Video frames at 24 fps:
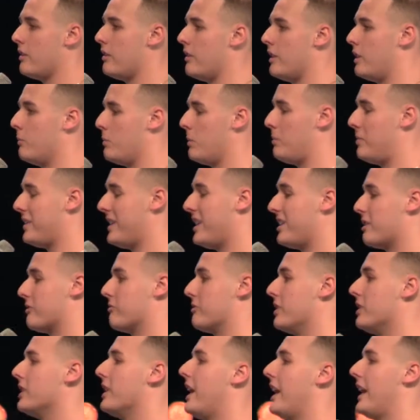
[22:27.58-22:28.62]
then we begin to
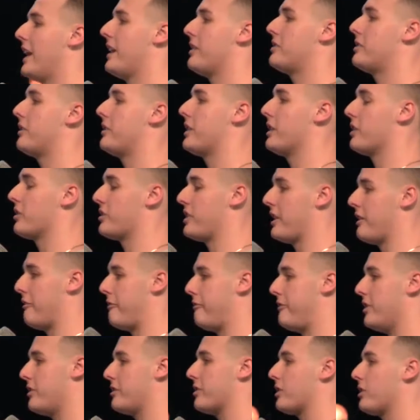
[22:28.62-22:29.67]
realize that there is a
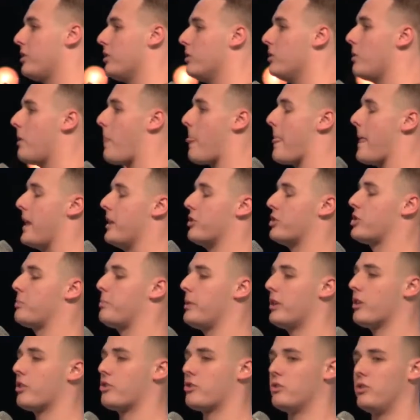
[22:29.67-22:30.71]
physical and
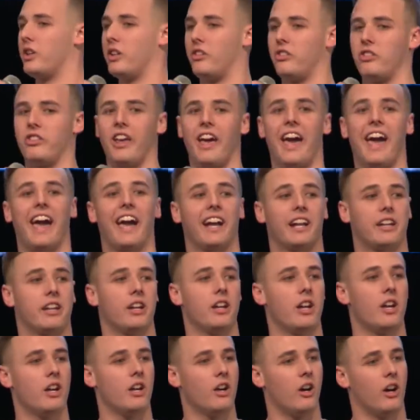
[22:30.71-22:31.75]
spiritual attack
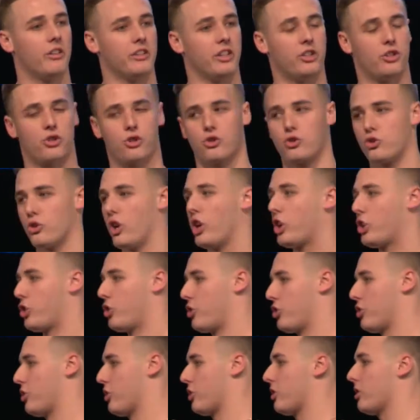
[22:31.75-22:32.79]
on the
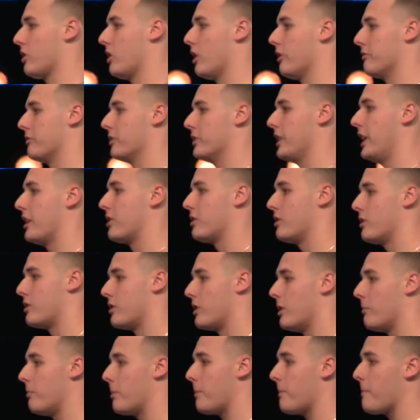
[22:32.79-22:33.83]
structure of
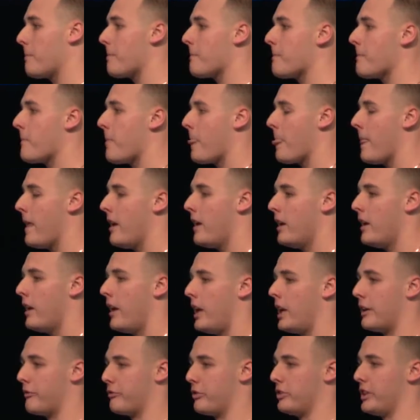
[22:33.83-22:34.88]
relationship.
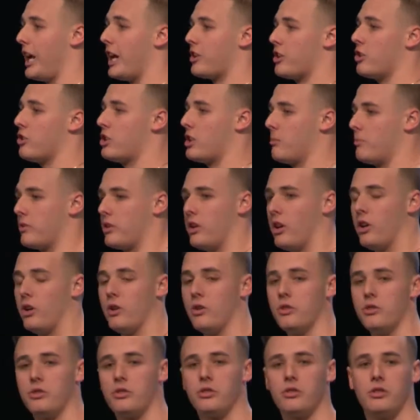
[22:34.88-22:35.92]
And if relationship
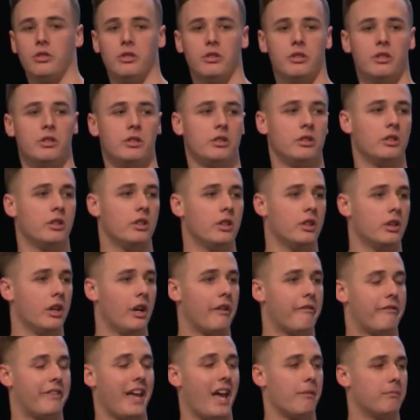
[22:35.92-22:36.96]
goes,
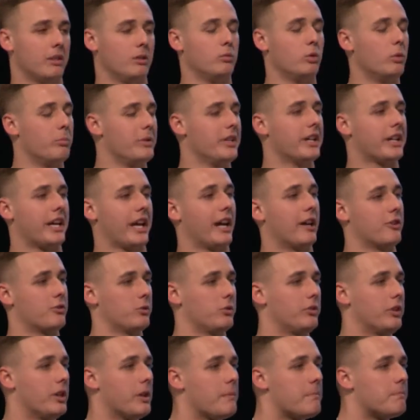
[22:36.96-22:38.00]
family will be a
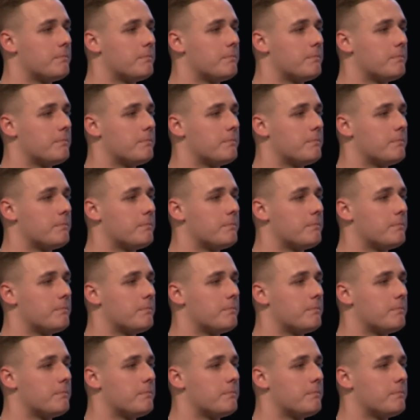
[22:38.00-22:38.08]
casualty.